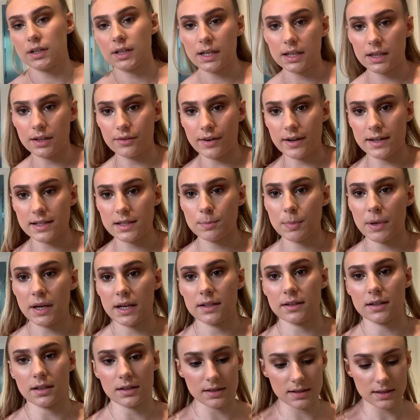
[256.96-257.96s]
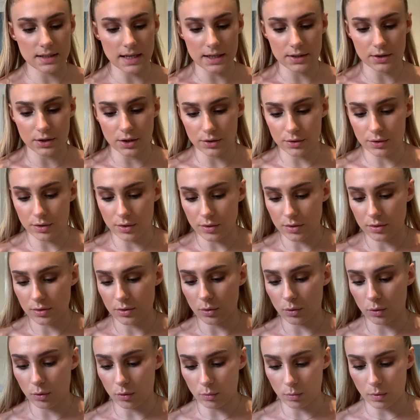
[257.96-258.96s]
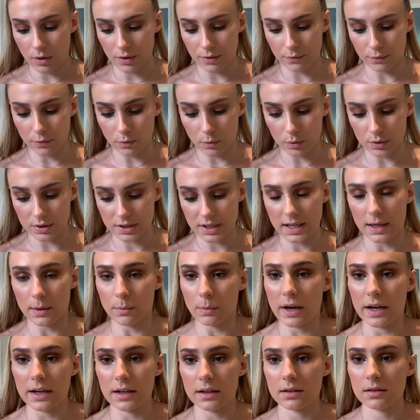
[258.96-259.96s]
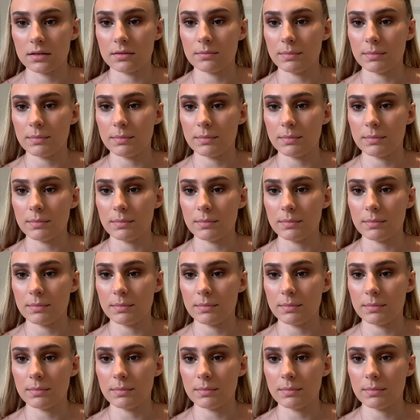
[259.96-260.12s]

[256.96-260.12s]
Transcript: in the recipe it does say don't use all 140 when